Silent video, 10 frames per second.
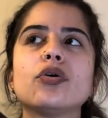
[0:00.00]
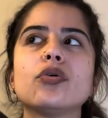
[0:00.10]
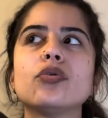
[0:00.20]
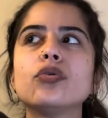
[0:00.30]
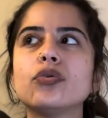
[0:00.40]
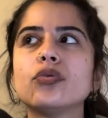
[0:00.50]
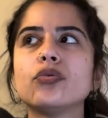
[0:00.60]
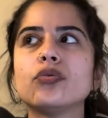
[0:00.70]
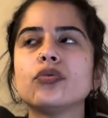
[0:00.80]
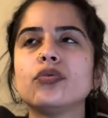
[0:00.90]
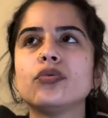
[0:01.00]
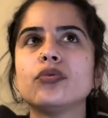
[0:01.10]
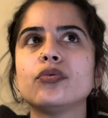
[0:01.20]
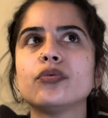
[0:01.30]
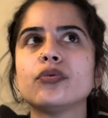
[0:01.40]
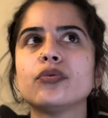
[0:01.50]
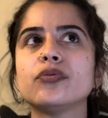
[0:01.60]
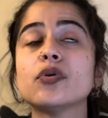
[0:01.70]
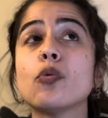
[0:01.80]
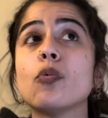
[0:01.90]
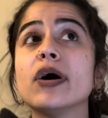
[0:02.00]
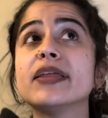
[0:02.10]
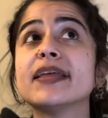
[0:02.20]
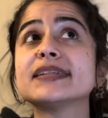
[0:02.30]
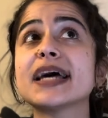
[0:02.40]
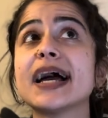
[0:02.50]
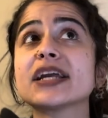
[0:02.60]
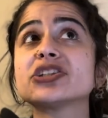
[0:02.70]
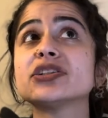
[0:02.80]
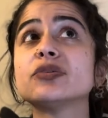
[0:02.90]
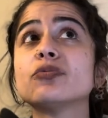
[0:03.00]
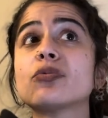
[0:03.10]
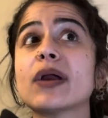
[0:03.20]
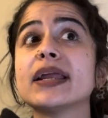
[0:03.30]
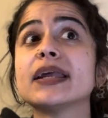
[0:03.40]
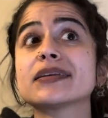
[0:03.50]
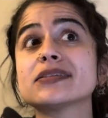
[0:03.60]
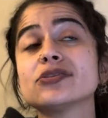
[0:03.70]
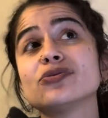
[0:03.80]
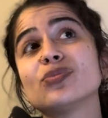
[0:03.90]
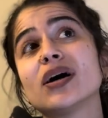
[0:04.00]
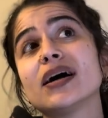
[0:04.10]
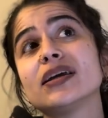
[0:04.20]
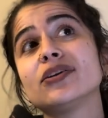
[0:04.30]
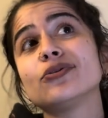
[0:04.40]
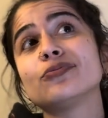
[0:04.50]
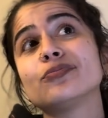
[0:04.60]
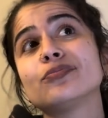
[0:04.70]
Oh, the one that's actually right next to you, behind you.